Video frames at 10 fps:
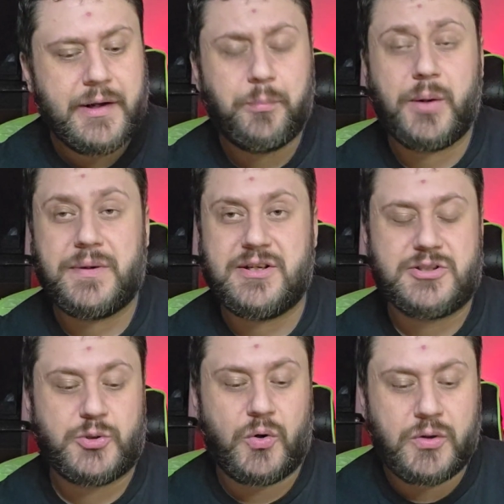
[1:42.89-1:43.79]
Probably the
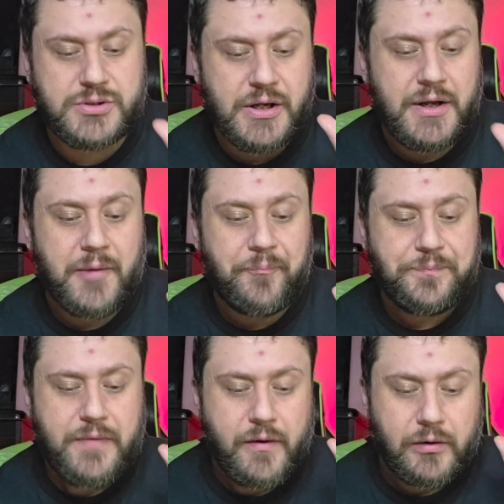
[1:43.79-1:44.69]
sauce.
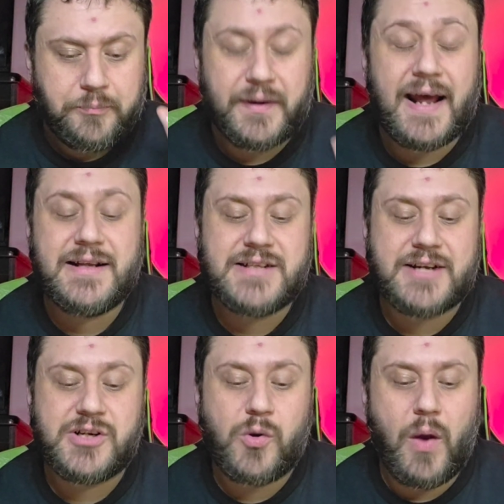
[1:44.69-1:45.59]
But that is
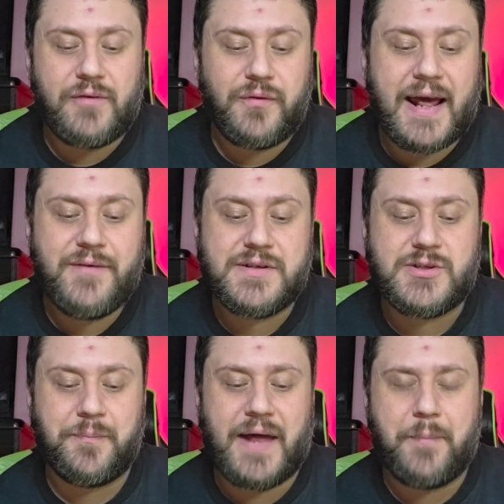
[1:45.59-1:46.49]
actually quite
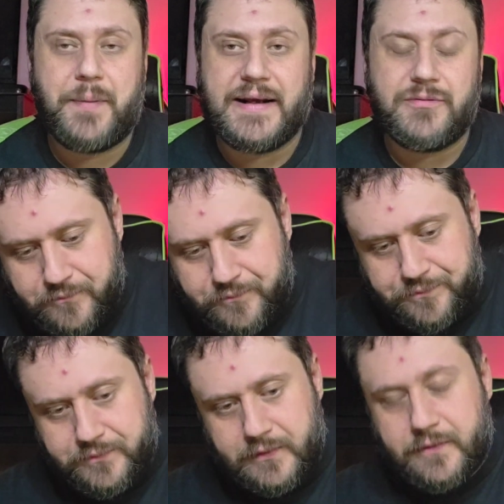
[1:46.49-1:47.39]
flavoursome, that beef.
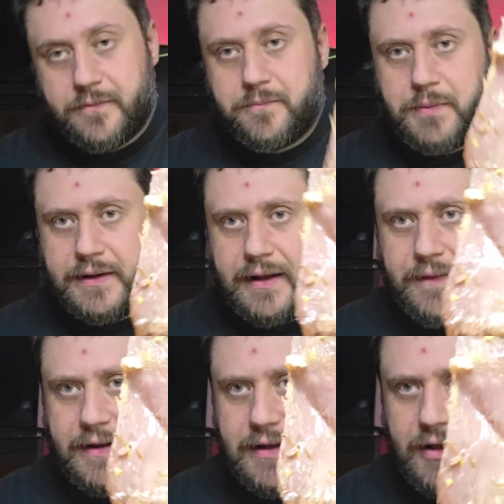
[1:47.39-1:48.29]
But yeah,
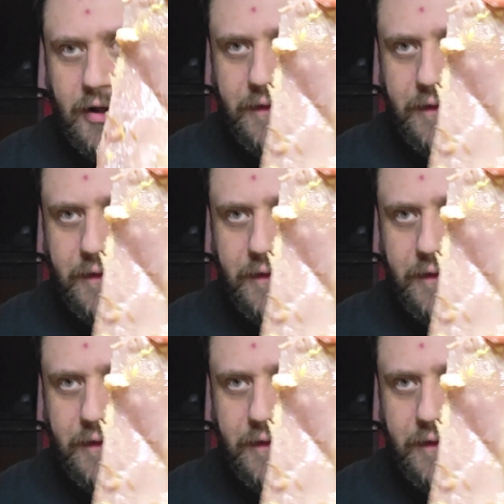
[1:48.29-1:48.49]
there you go,